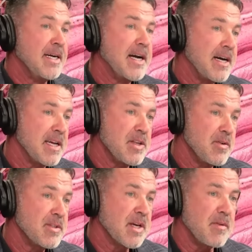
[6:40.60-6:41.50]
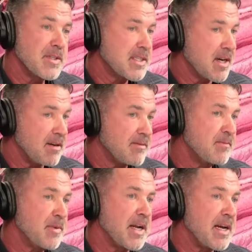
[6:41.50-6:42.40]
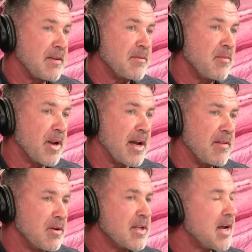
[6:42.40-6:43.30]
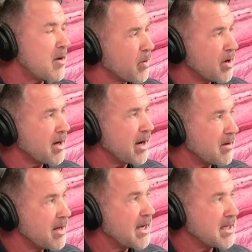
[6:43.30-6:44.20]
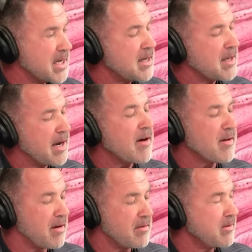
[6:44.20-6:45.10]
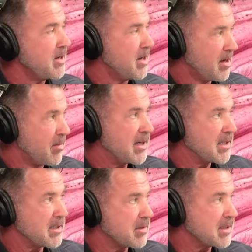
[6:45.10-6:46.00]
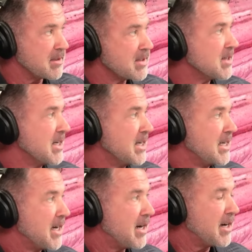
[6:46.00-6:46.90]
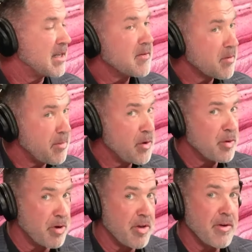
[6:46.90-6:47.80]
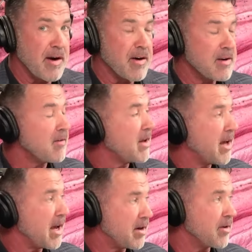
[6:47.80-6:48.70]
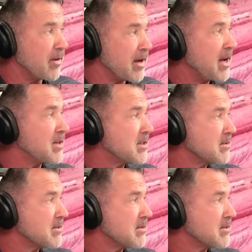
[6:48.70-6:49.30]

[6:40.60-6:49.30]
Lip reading: in Utah was tough, but I learned how to work, and I learned how to take care of my siblings, along with my older brother Aaron, at an early age.